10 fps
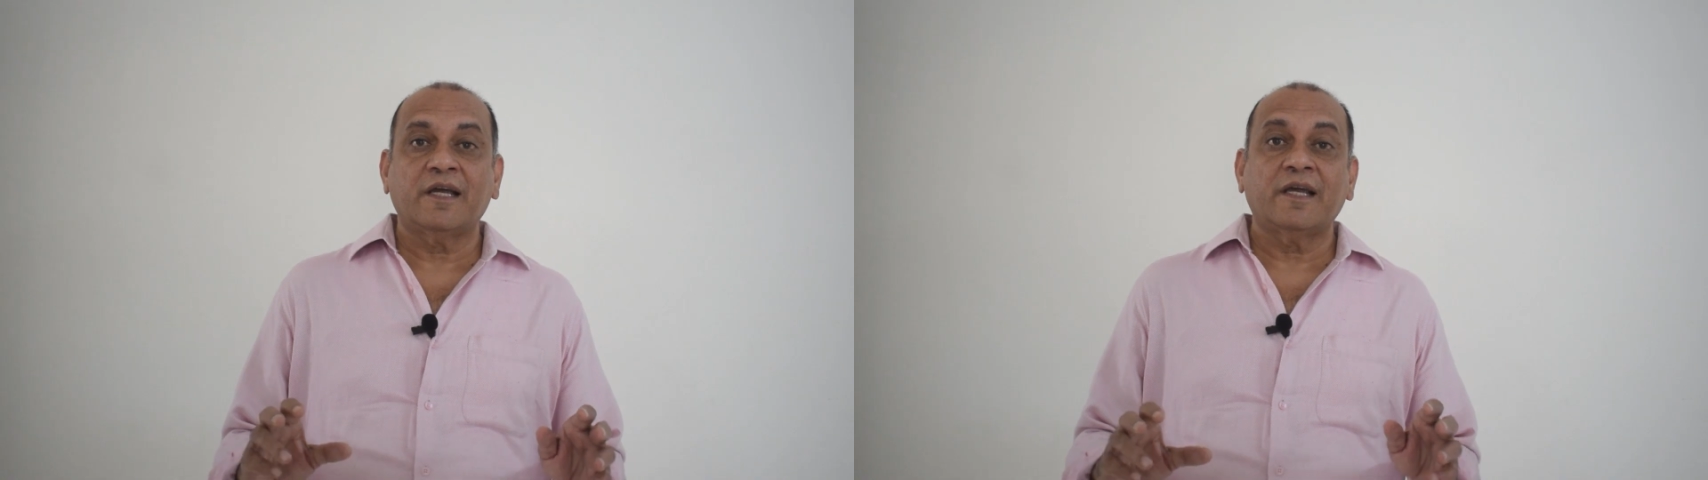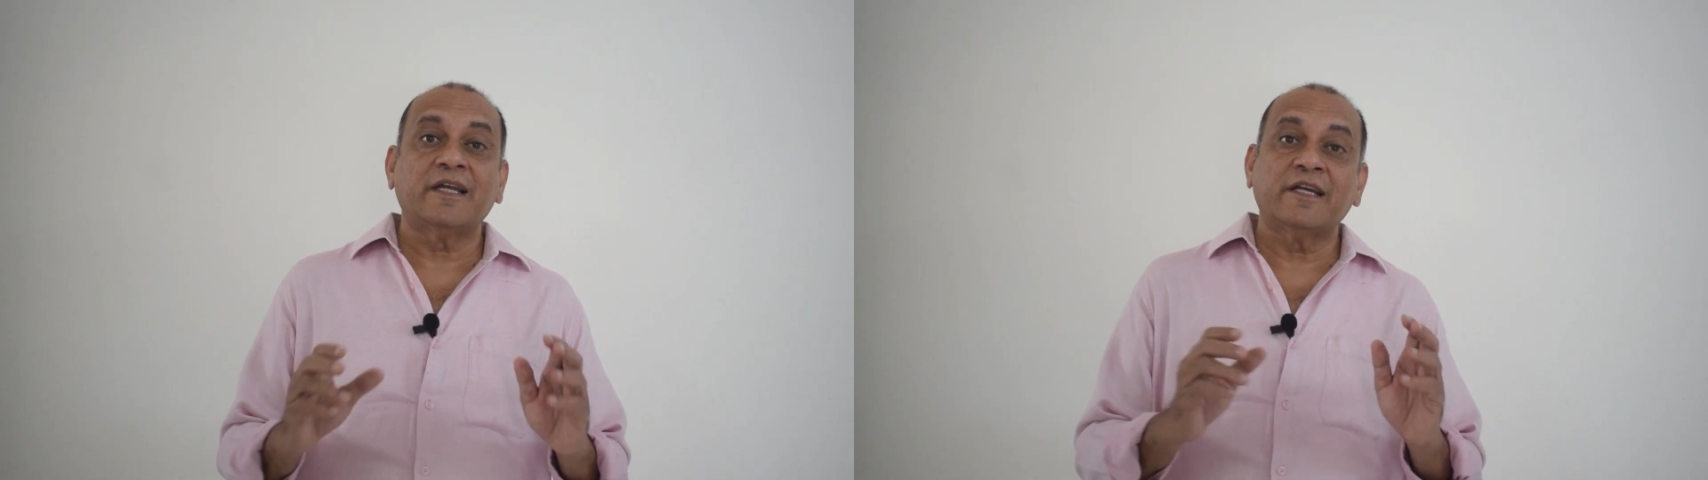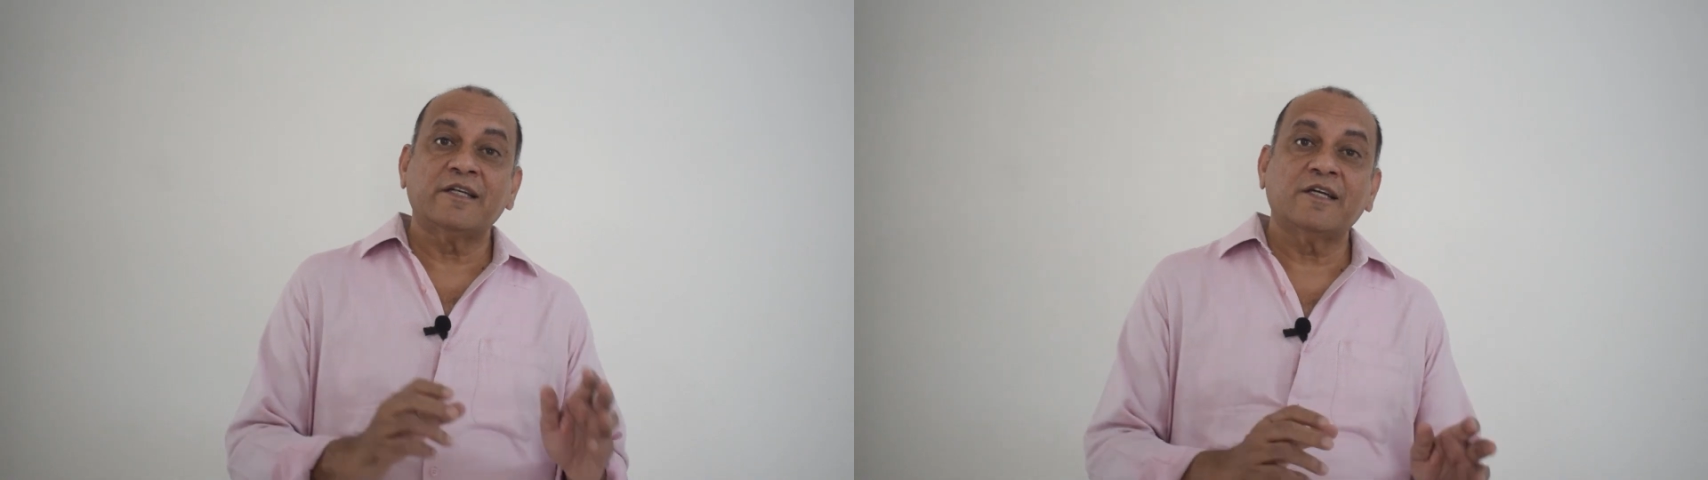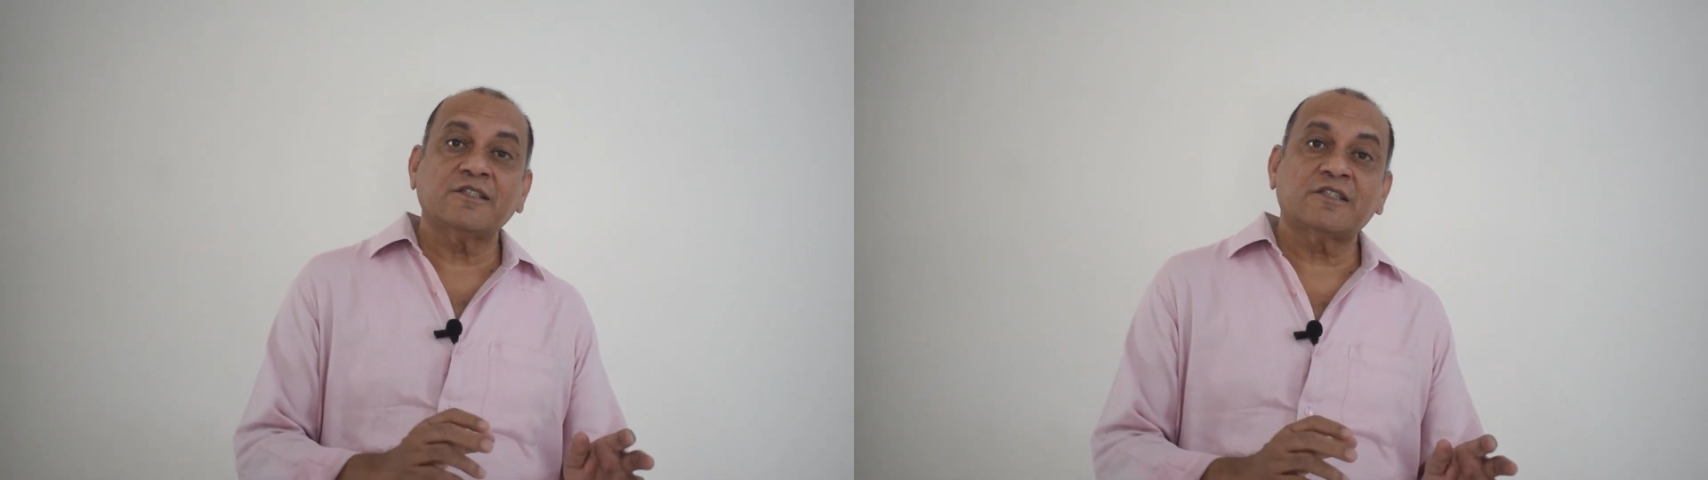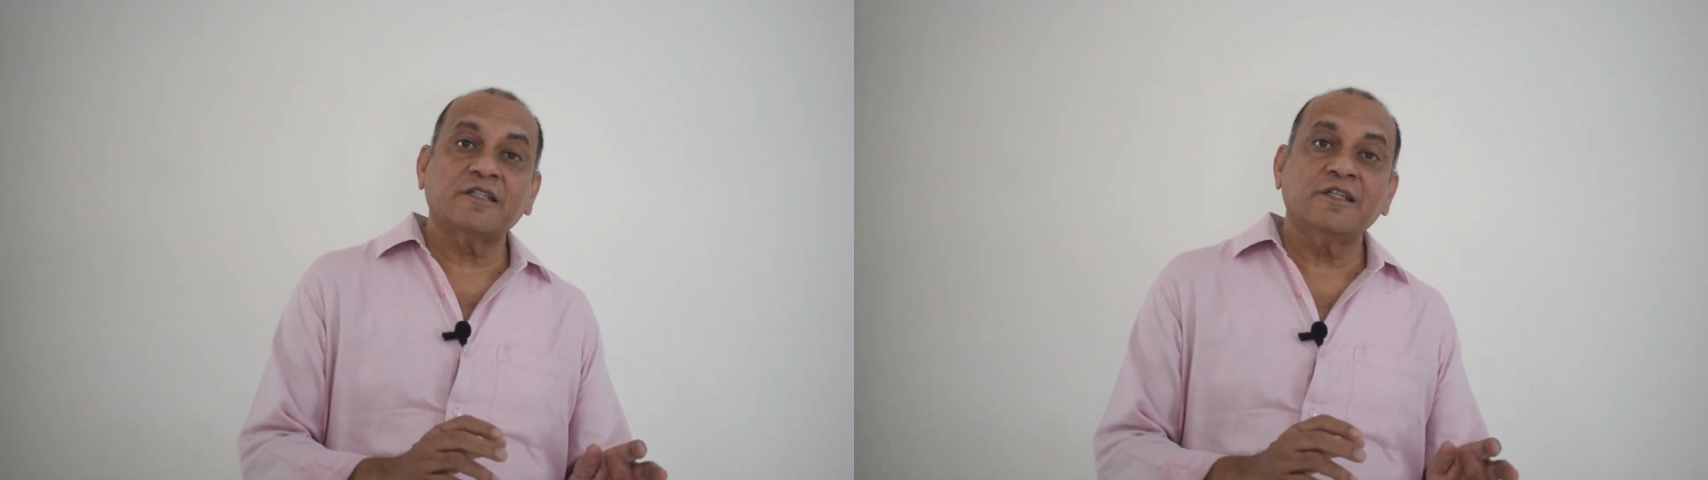in an
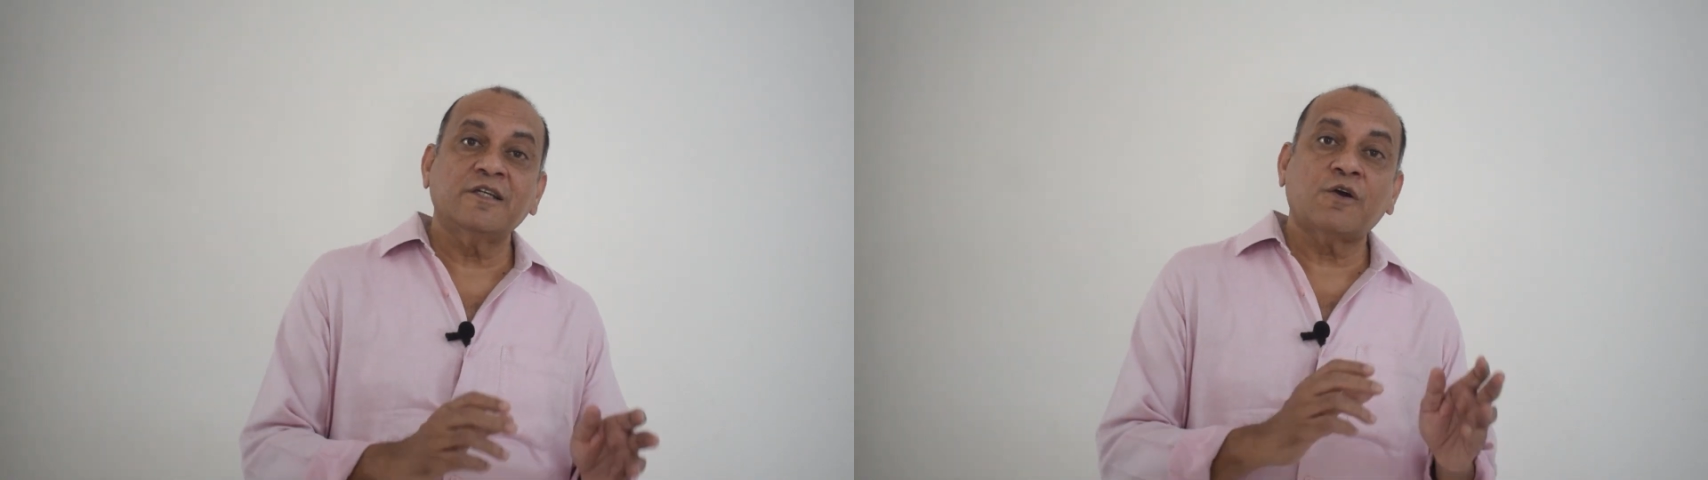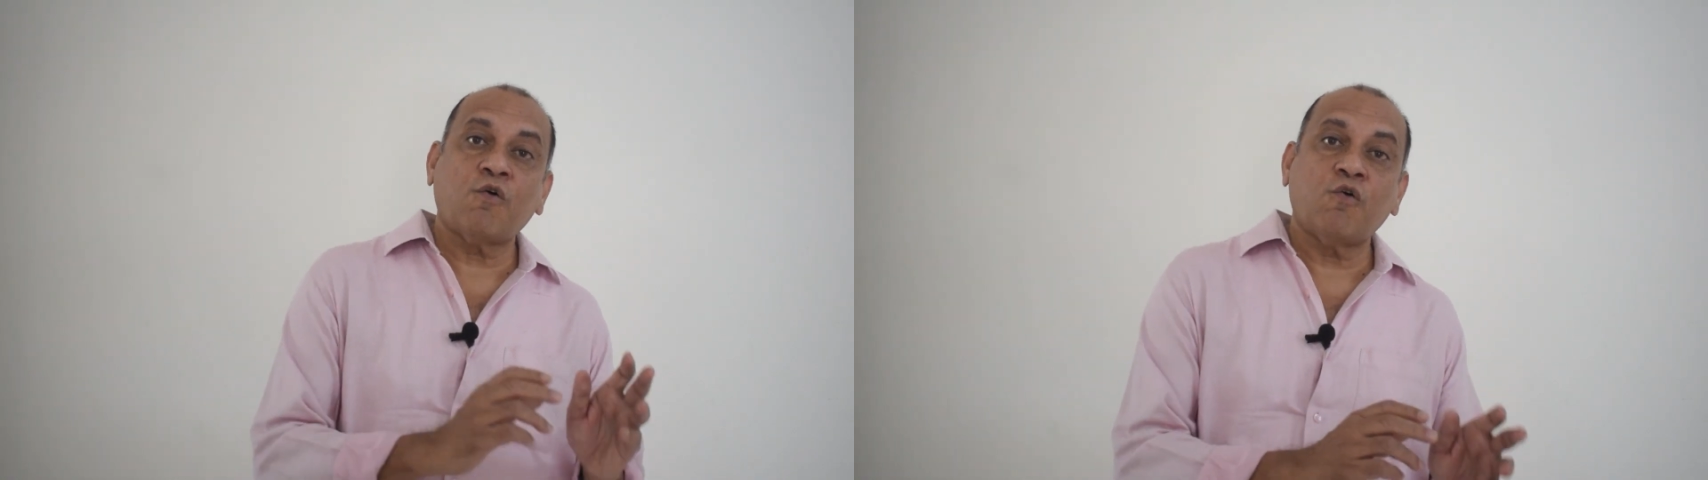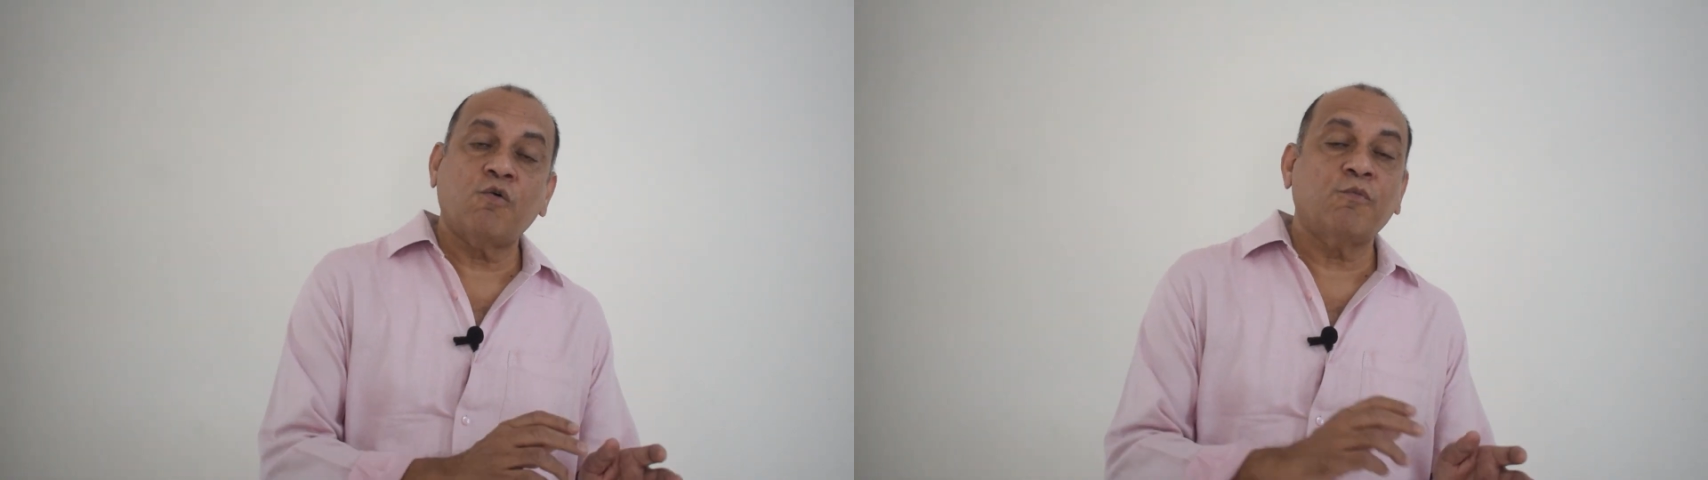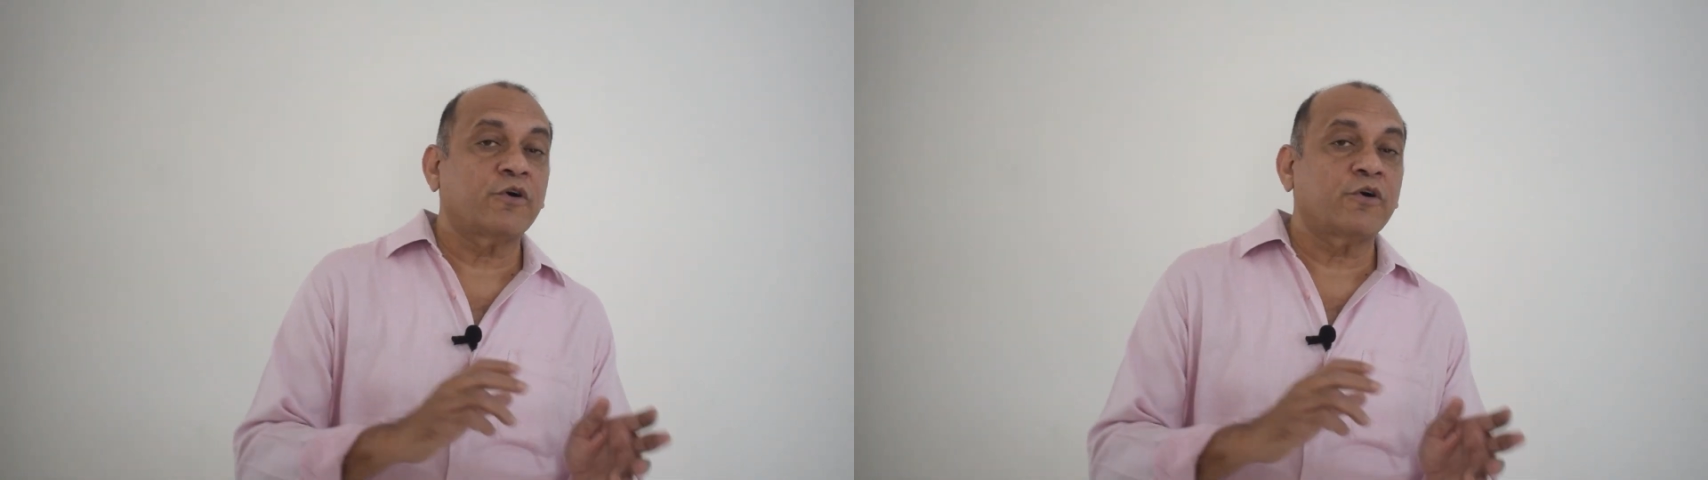industry, home,